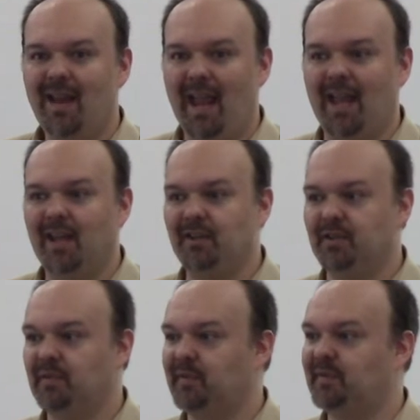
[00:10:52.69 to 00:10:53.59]
and
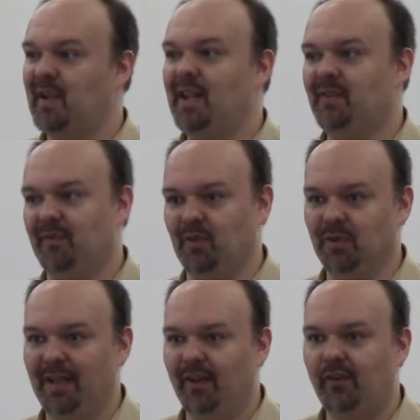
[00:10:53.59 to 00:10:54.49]

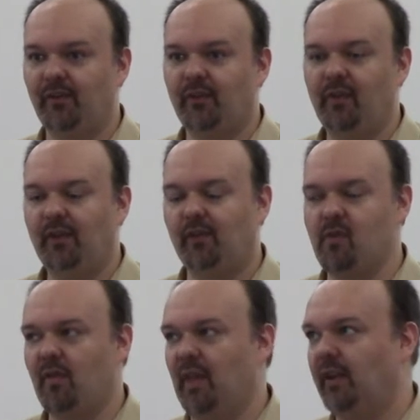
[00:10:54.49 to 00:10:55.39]
faithfulness. These are
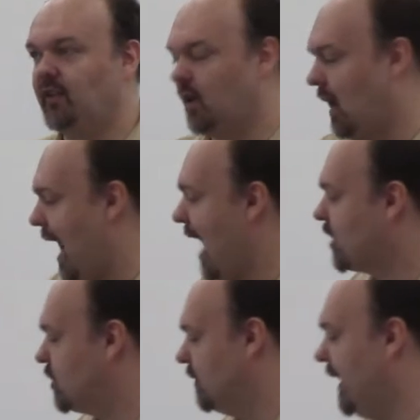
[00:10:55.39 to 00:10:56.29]
the things that are
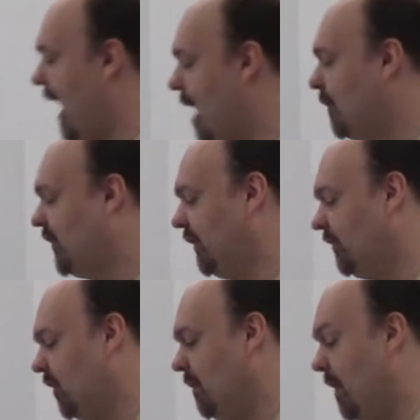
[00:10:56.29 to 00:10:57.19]
actually absent
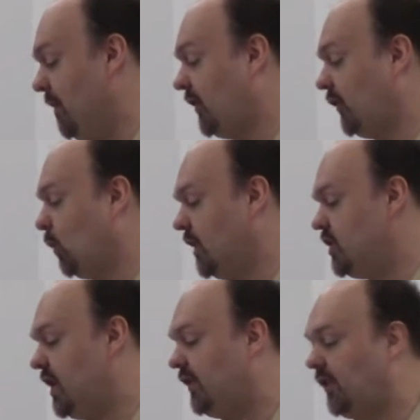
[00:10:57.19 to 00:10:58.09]
from them. This is what
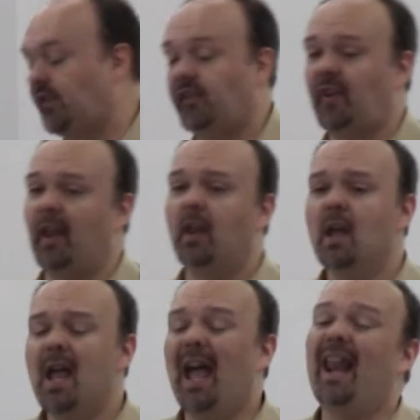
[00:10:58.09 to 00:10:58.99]
Jesus is saying.
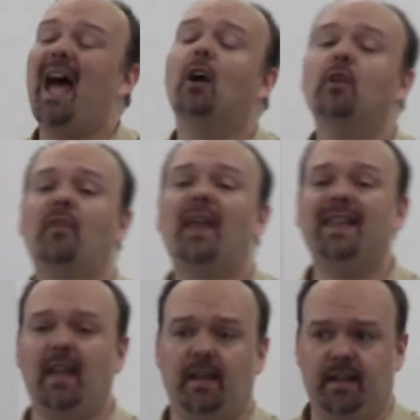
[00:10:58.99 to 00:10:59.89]
And how do they
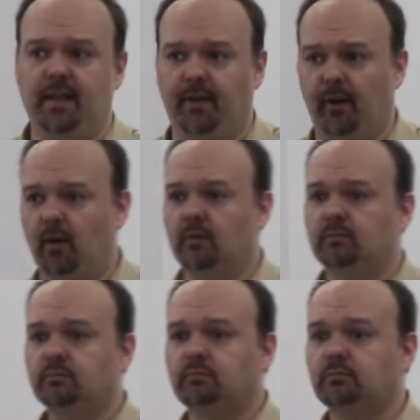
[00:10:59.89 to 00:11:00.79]
get here?
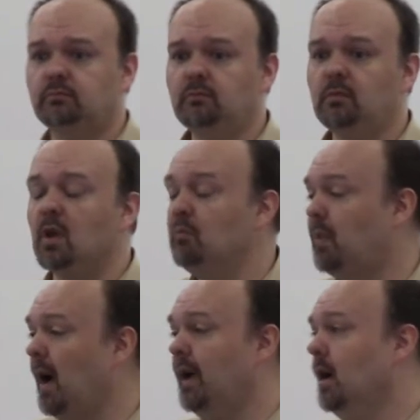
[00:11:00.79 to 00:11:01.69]

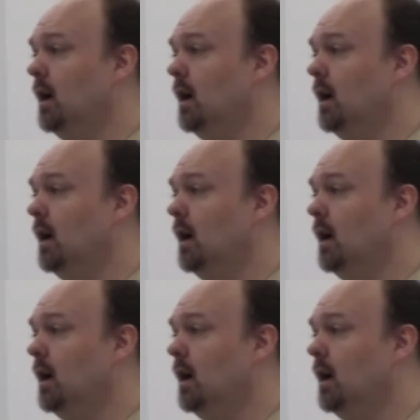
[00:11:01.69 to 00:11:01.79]
By